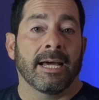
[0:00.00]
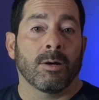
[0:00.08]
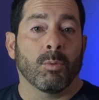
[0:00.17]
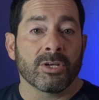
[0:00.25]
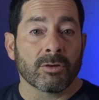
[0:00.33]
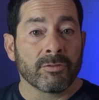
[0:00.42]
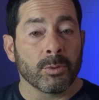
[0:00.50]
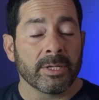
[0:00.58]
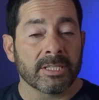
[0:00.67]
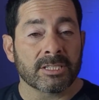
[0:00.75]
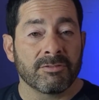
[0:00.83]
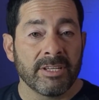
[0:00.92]
when you're viewing
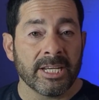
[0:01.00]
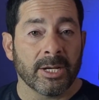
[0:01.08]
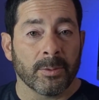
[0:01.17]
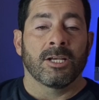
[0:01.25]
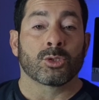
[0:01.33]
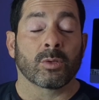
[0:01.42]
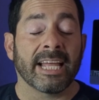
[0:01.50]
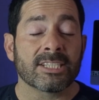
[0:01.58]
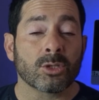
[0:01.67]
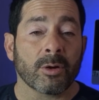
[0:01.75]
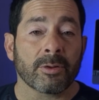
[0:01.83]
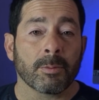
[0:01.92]
this video. So that's
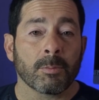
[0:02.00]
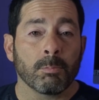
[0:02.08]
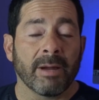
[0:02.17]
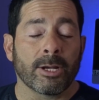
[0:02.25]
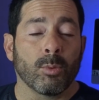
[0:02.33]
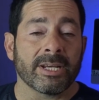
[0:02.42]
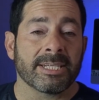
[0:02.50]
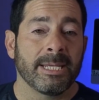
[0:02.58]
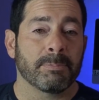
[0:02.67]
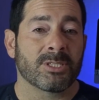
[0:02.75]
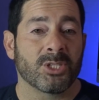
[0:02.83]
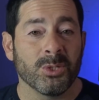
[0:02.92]
my Quick
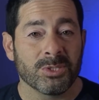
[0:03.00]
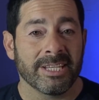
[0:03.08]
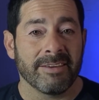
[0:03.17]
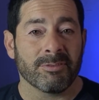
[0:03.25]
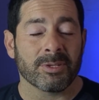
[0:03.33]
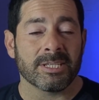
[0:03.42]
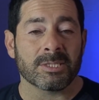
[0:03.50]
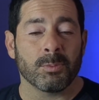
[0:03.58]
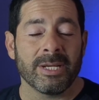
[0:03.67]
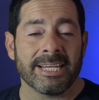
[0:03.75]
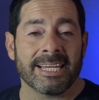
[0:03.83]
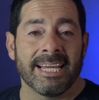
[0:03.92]
Tips Tuesday for this
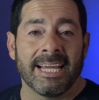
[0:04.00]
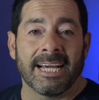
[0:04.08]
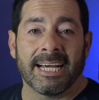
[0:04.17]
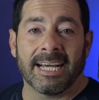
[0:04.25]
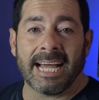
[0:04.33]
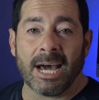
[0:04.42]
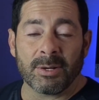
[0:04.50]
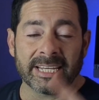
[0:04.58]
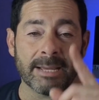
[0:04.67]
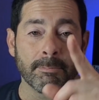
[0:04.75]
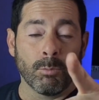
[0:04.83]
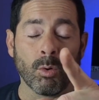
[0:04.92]
week, how to
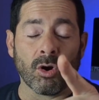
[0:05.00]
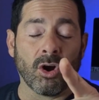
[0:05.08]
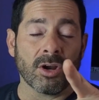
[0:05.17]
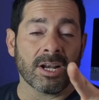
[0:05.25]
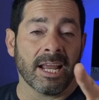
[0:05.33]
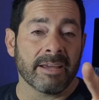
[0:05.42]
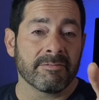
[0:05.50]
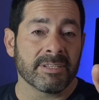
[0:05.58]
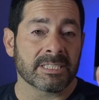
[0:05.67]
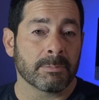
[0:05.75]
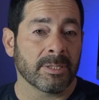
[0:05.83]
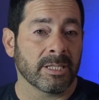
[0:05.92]
get more online
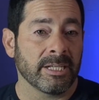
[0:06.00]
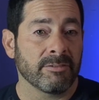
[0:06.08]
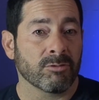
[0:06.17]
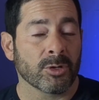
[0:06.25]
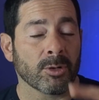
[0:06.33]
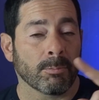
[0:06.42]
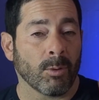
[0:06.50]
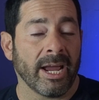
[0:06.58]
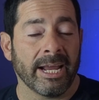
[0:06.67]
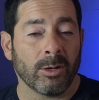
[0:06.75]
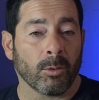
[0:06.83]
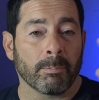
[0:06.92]
visibility for your
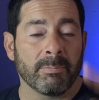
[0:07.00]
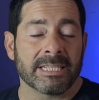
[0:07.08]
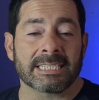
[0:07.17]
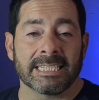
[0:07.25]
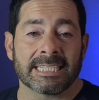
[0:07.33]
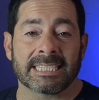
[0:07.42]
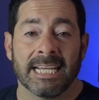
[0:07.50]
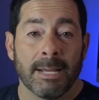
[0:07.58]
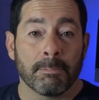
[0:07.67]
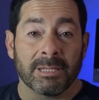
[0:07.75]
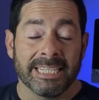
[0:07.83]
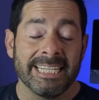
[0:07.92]
brand or business.
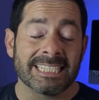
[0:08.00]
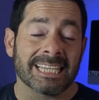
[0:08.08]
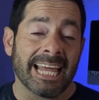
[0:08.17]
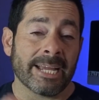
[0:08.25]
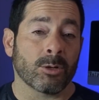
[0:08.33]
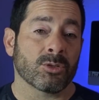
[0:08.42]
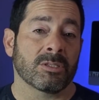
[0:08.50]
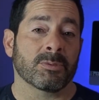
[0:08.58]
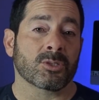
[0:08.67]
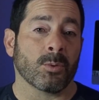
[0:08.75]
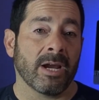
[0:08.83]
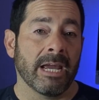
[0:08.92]
Please like or
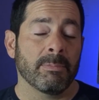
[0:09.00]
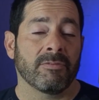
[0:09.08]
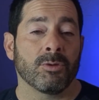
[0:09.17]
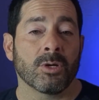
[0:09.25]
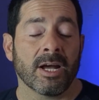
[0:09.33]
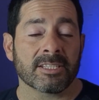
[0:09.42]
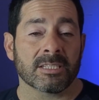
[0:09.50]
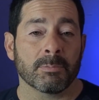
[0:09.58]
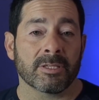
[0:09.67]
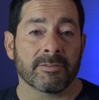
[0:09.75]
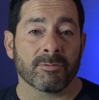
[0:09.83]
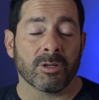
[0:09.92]
subscribe. If you got
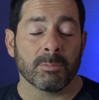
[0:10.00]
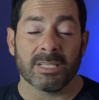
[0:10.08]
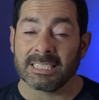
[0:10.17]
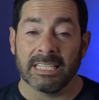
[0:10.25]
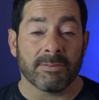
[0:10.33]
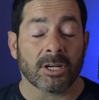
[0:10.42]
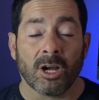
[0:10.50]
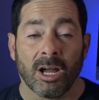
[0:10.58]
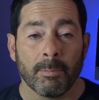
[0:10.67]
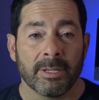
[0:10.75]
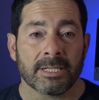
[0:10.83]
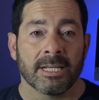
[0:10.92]
something from this, leave a
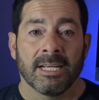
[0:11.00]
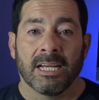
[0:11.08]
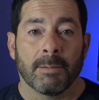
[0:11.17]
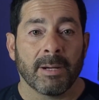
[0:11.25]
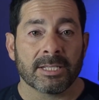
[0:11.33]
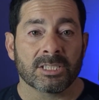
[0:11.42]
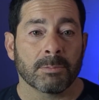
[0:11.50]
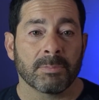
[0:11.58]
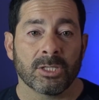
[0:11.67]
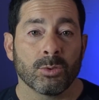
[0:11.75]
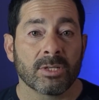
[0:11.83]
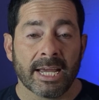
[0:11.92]
comment about
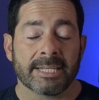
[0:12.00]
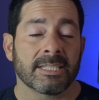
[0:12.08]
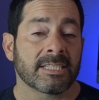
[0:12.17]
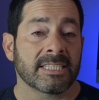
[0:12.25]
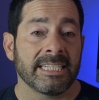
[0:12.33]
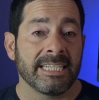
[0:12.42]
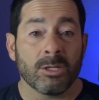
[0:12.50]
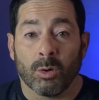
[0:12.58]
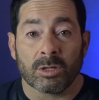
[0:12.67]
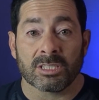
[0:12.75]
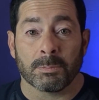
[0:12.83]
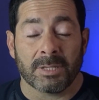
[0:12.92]
something you'd like to see or
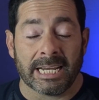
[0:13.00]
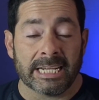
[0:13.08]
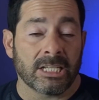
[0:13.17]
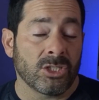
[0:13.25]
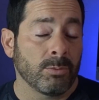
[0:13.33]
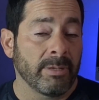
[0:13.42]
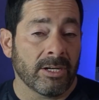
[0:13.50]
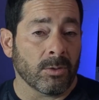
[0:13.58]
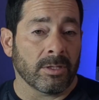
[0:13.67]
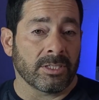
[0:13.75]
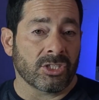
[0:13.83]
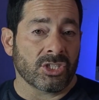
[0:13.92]
something I could do better
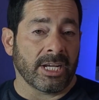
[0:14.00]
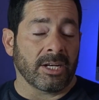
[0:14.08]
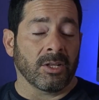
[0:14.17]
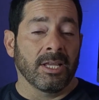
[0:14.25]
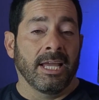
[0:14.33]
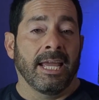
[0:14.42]
on this channel.